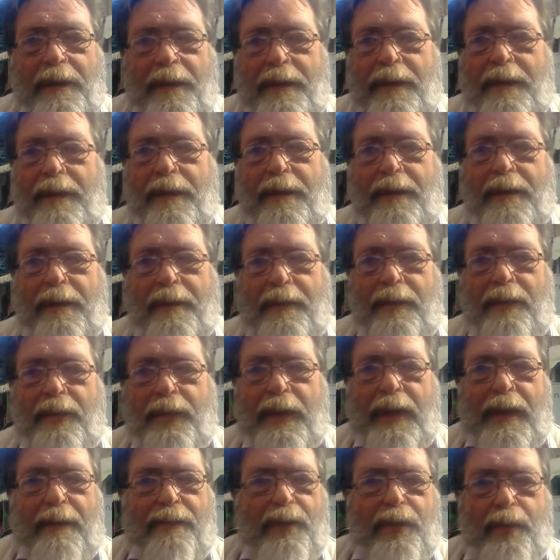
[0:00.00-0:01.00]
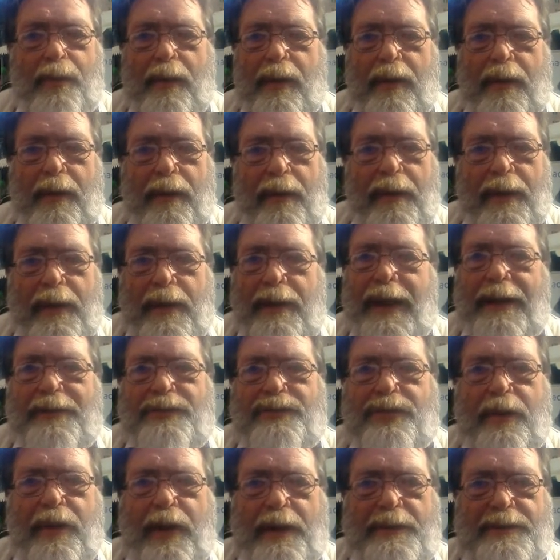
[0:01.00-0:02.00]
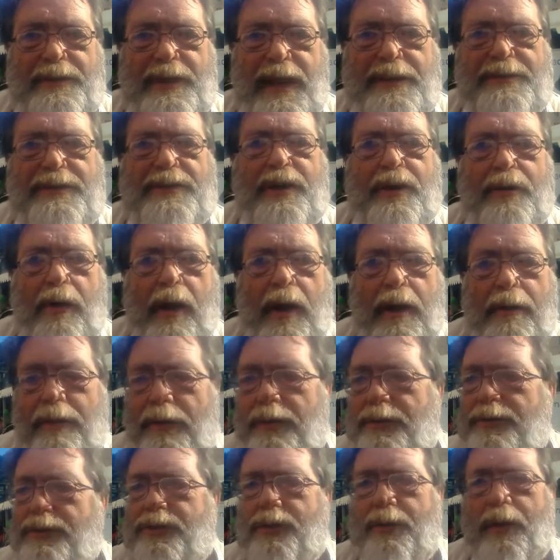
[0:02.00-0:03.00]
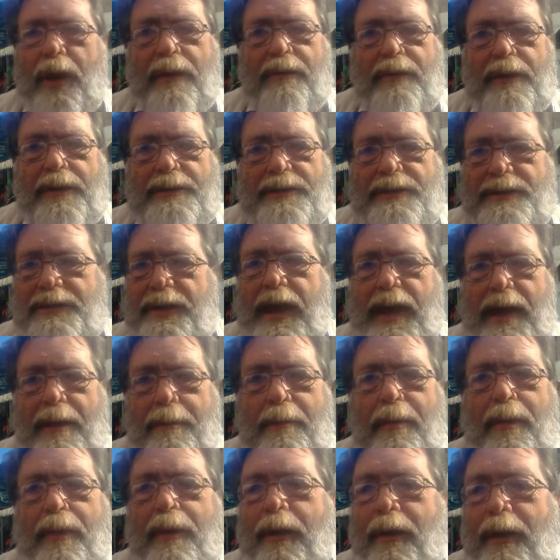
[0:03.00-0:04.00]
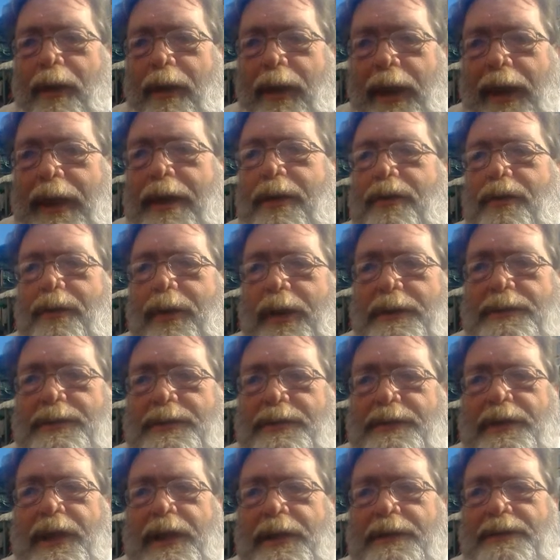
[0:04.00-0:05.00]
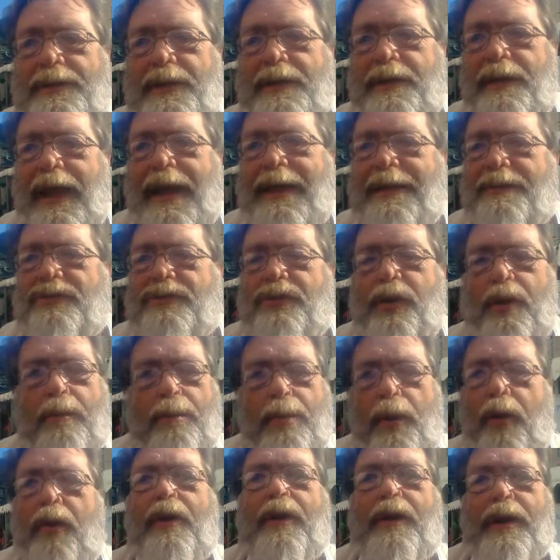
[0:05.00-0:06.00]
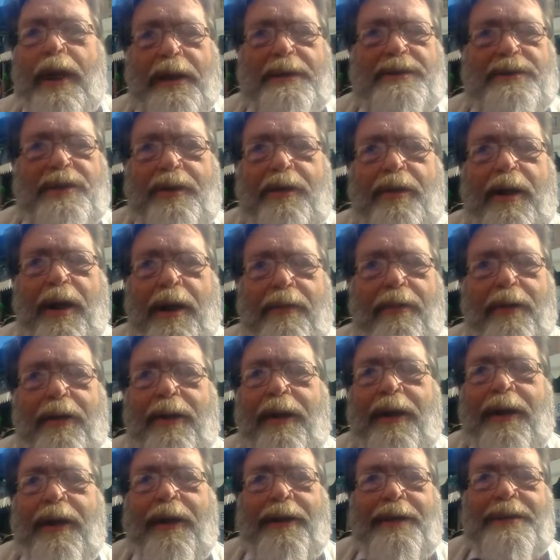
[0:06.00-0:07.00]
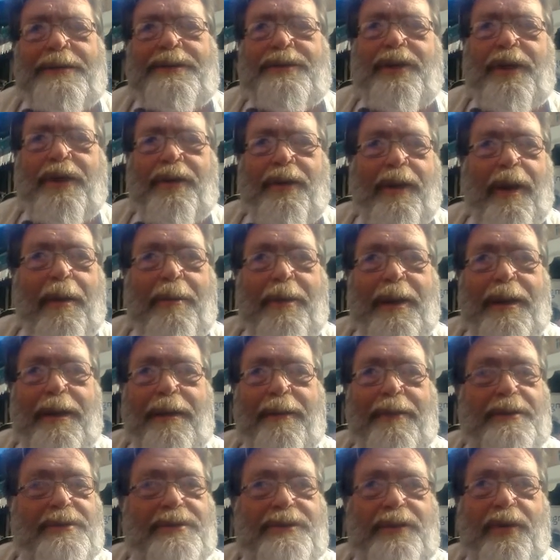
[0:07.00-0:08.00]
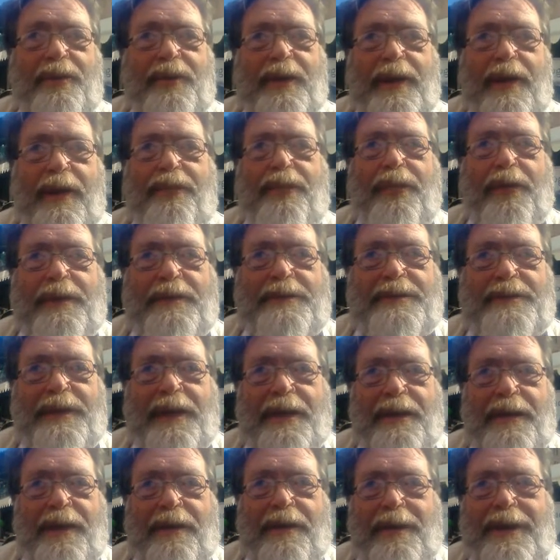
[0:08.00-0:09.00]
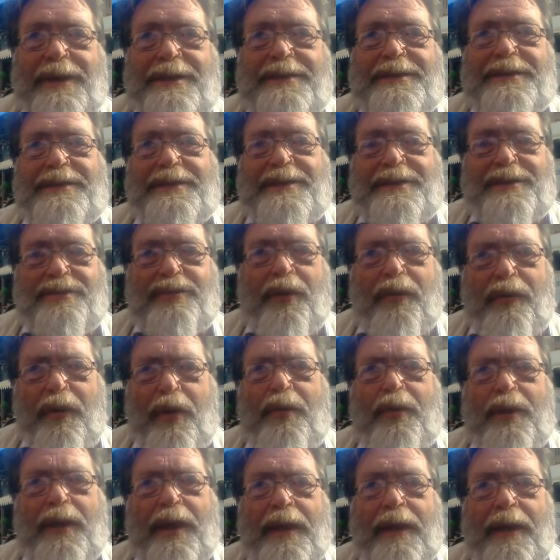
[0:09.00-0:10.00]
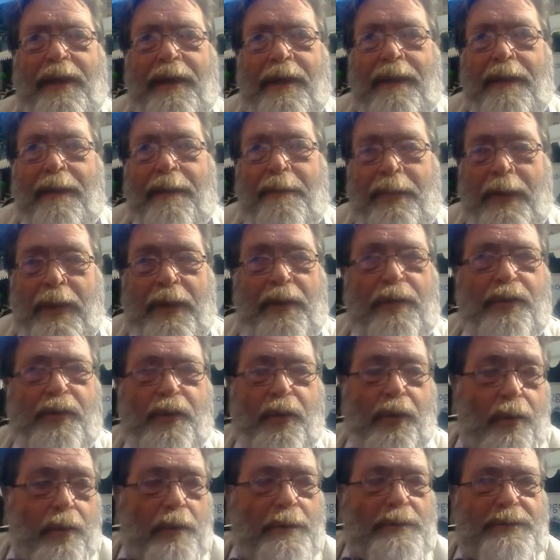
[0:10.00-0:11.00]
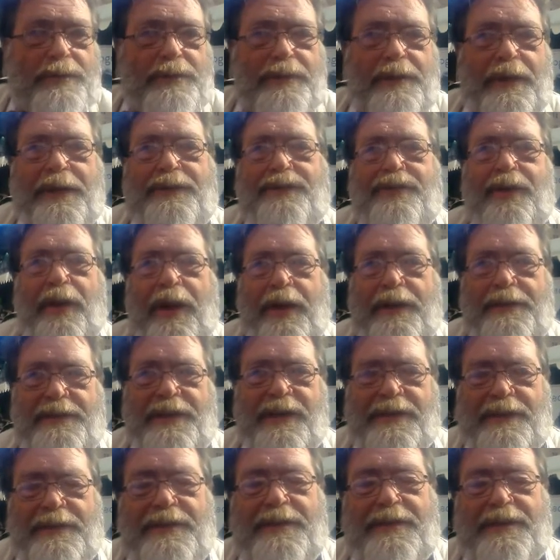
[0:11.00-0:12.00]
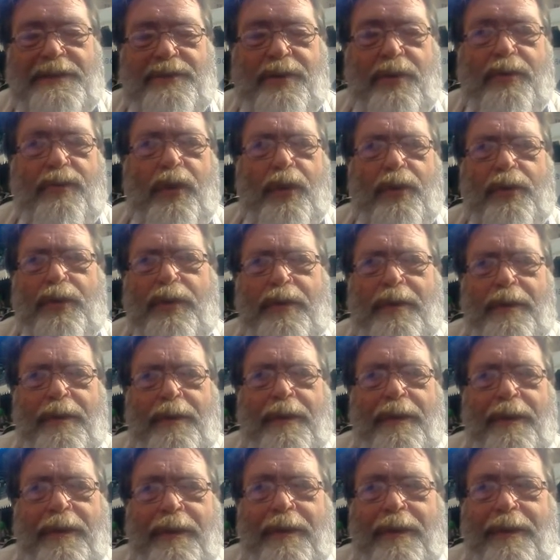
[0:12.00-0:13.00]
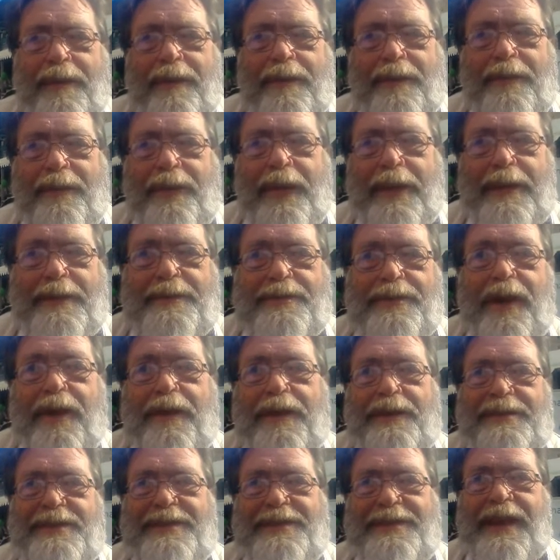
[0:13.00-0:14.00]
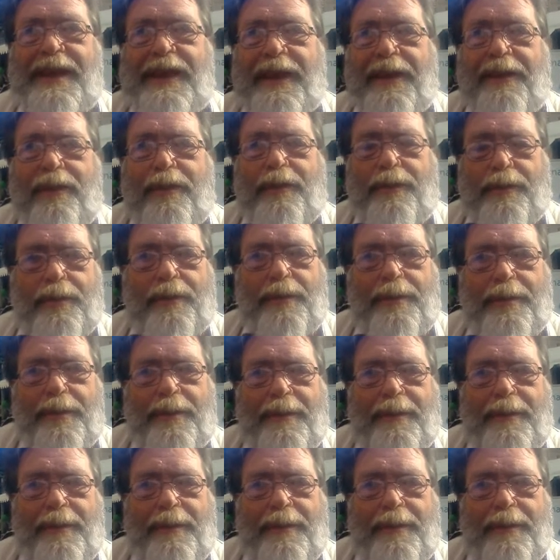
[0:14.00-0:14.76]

uh, if you are a naturalized taxi driver, you have the same interests as a natural-born taxi driver. So, I mean, there is no difference in the reasons for voting. And of course, naturalized citizens should vote. It's rather silly not to.